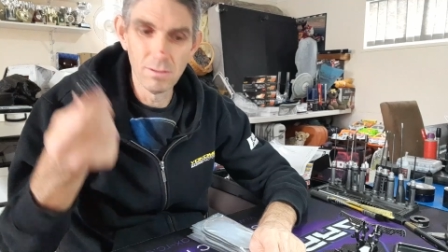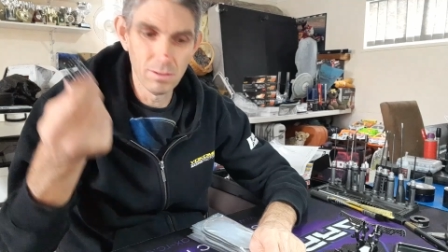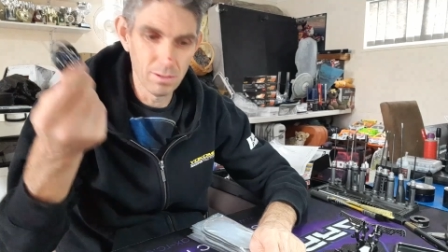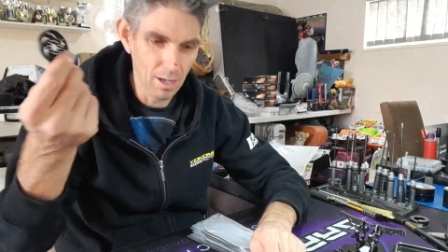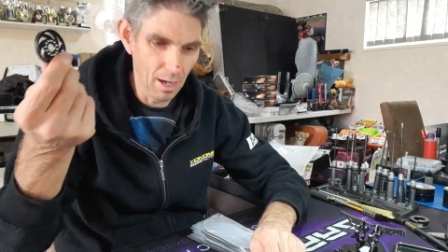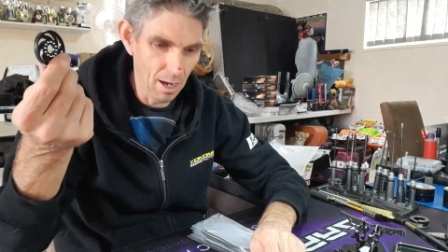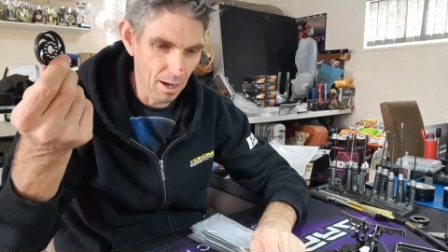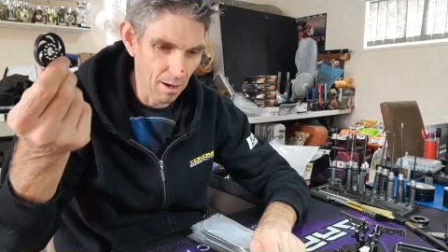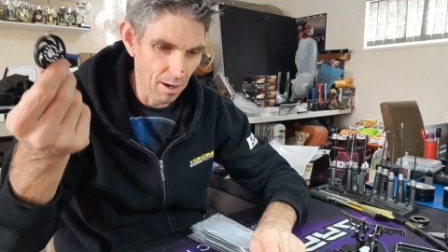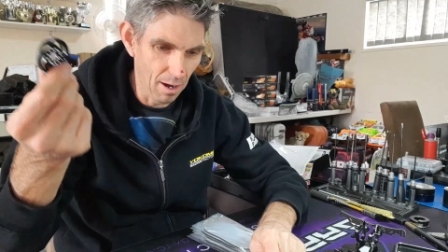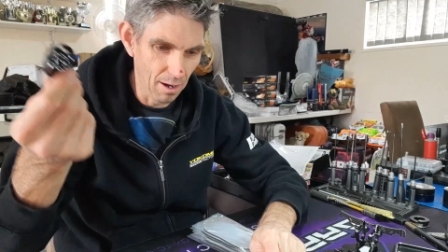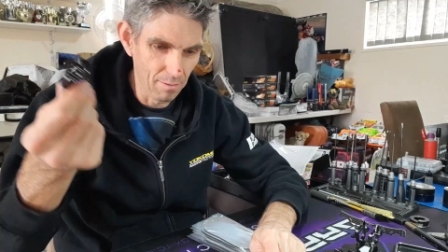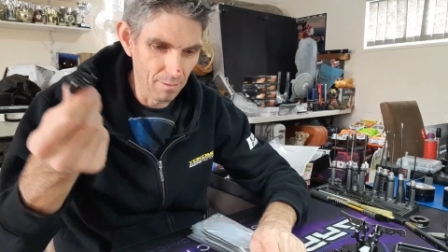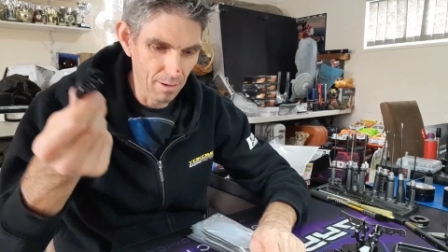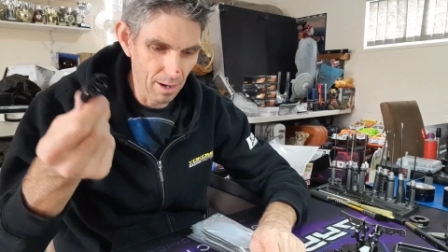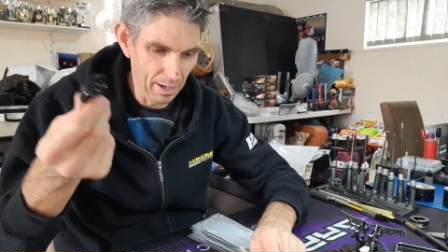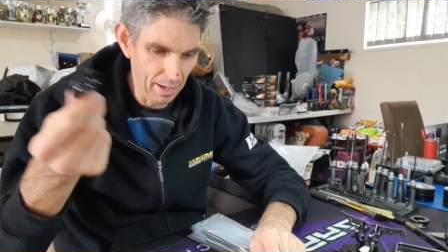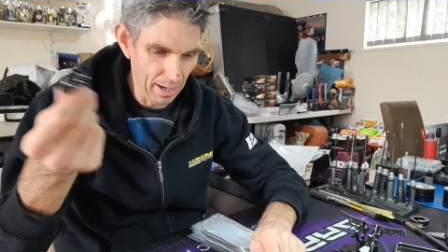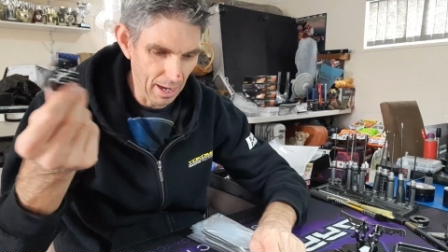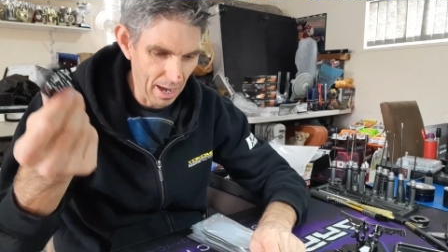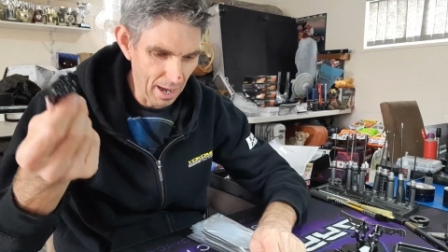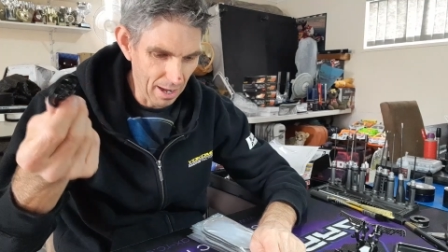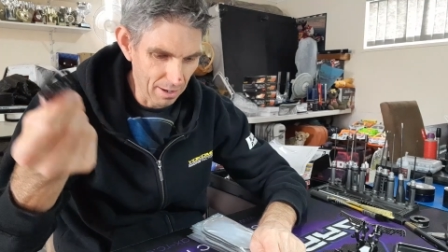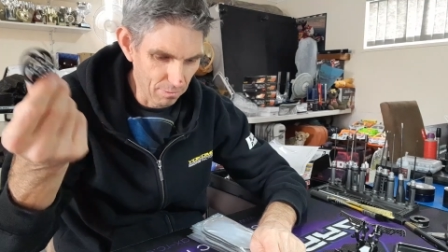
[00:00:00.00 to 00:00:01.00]
so I run
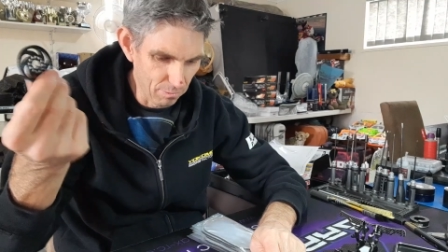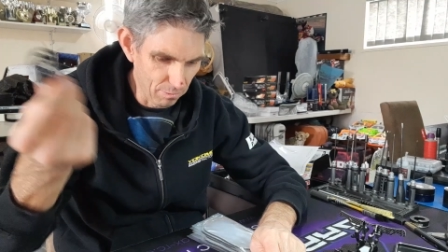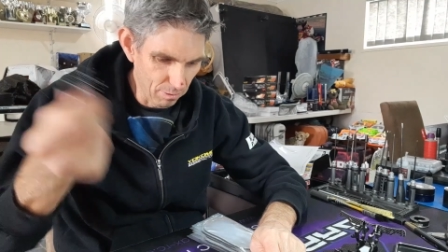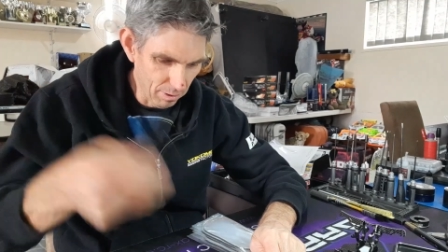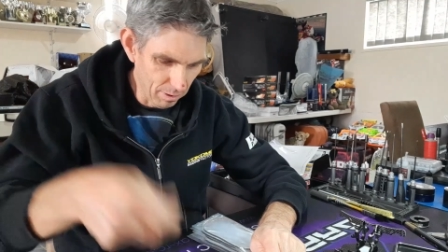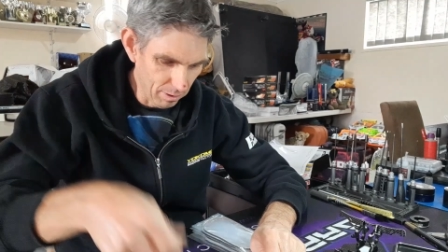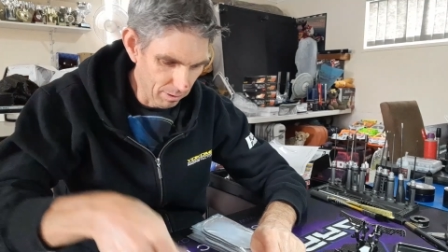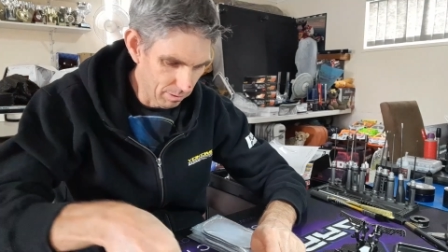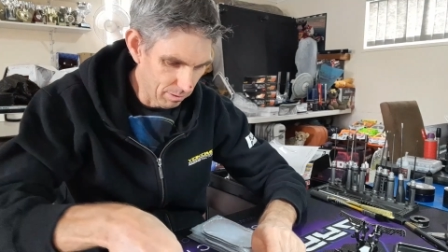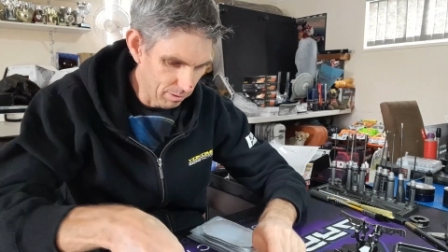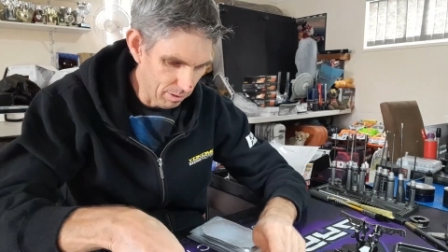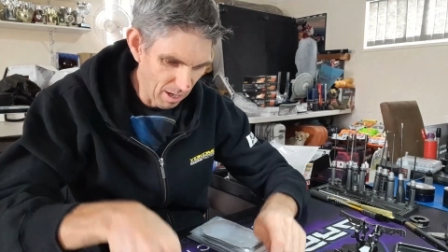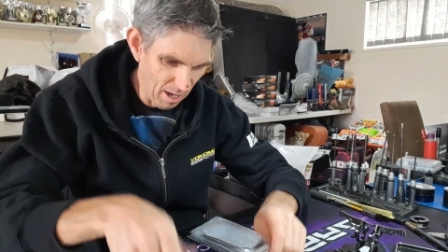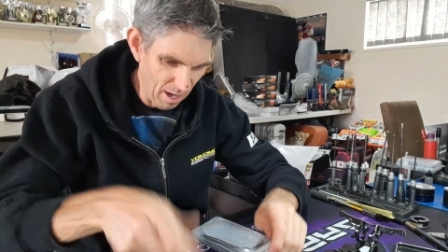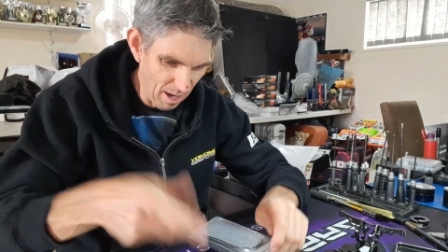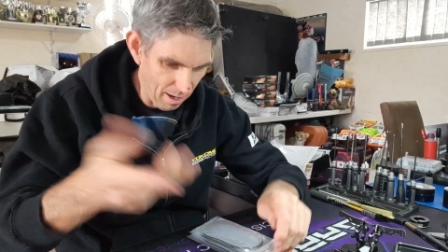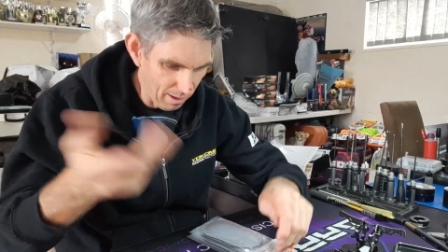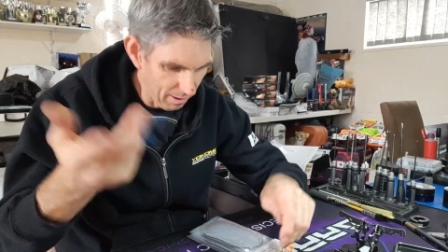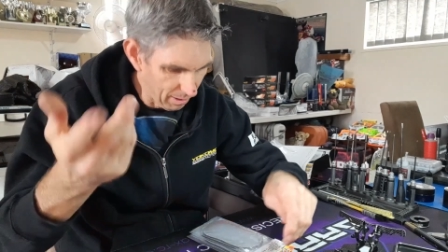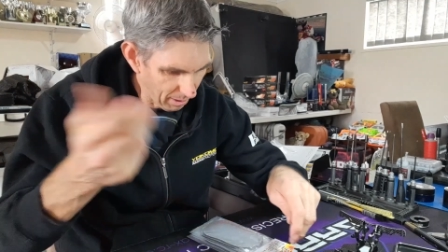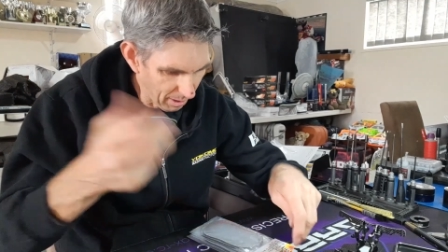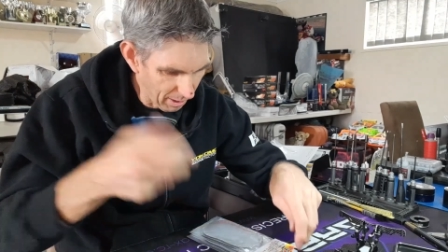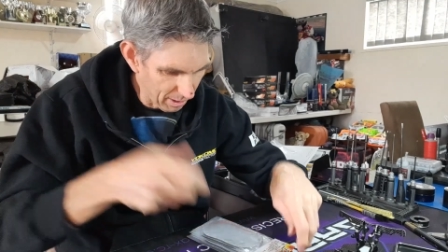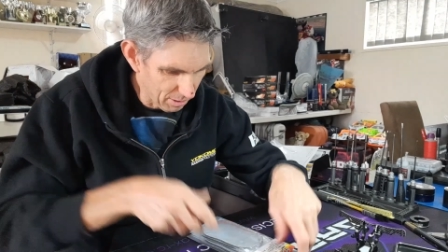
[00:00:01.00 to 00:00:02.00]
100, so
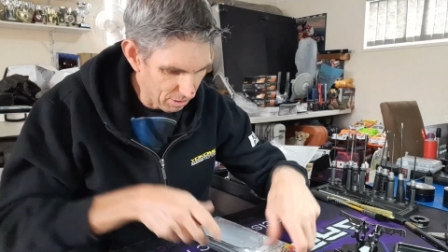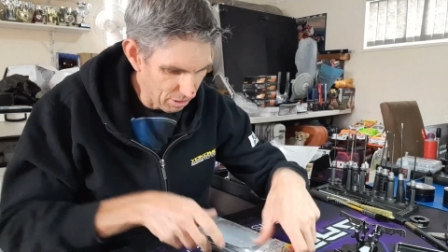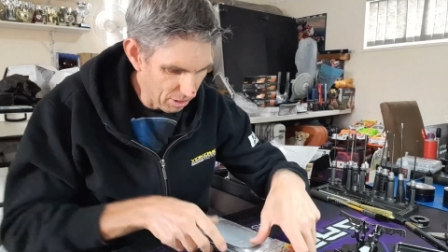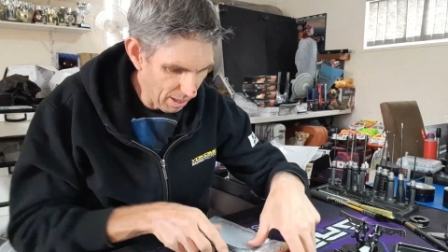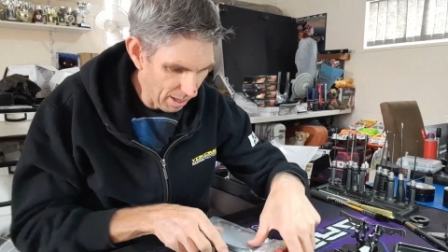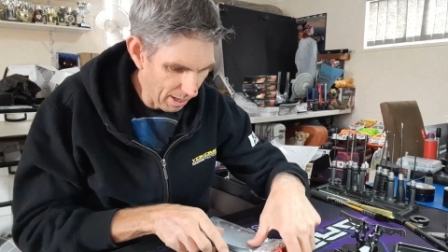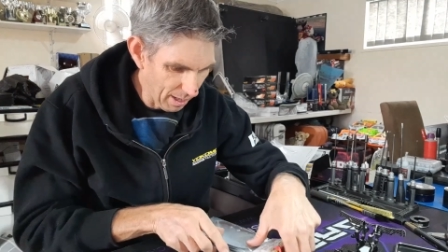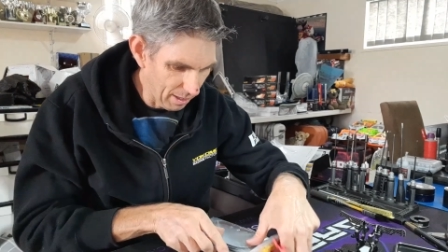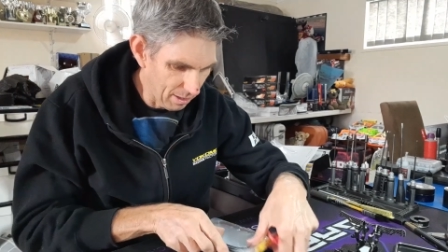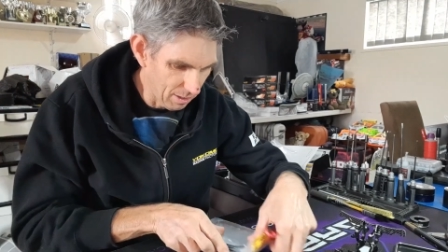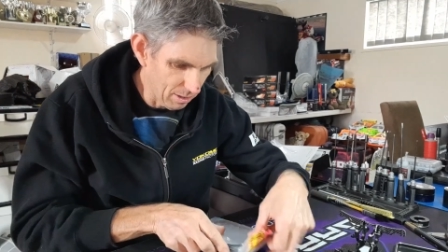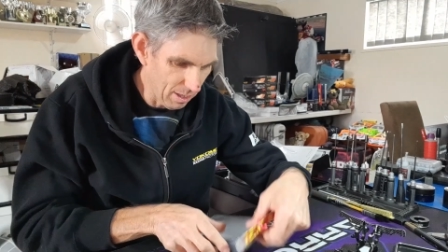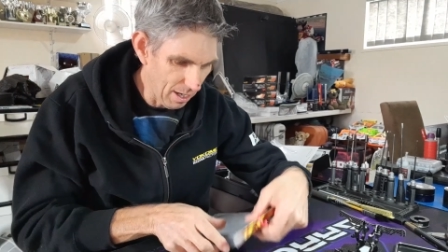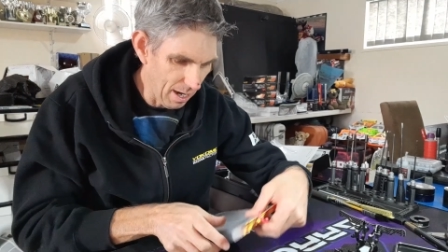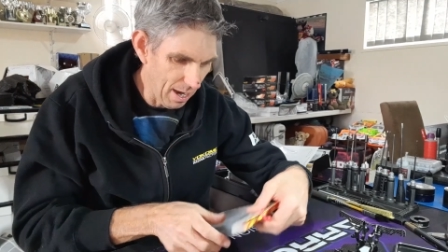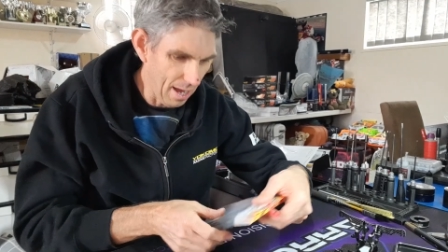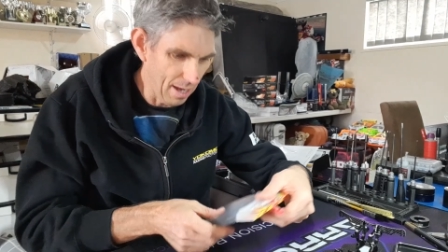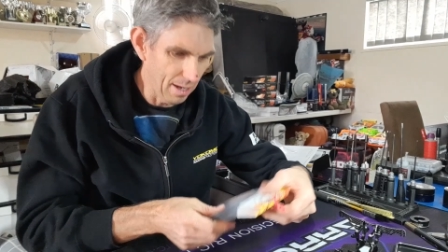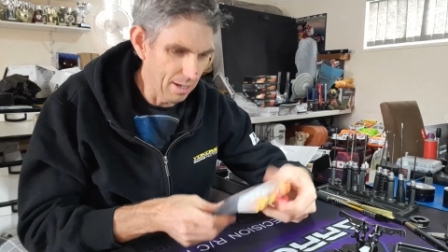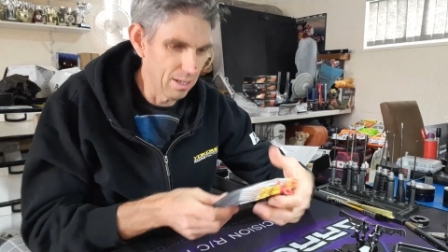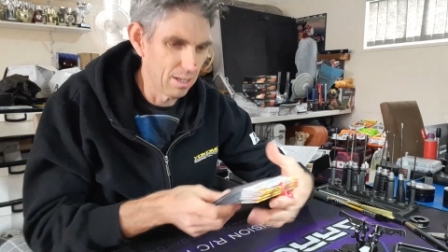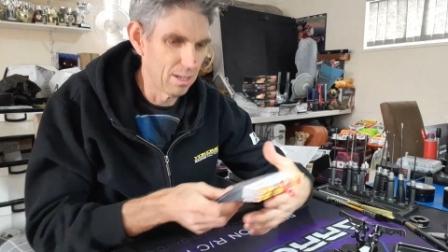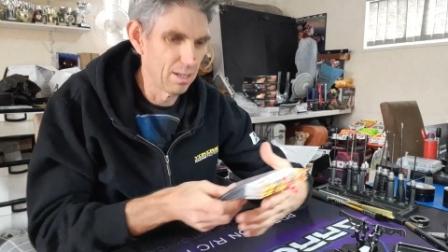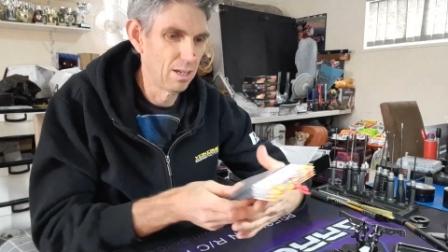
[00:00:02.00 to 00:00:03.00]
you got to change
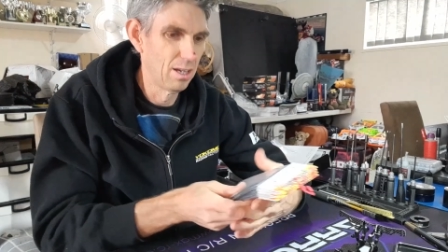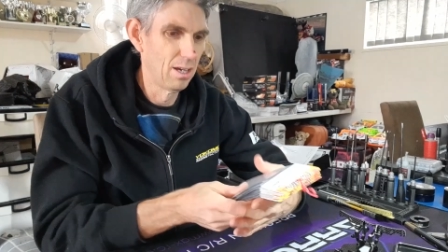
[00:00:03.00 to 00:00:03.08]
that.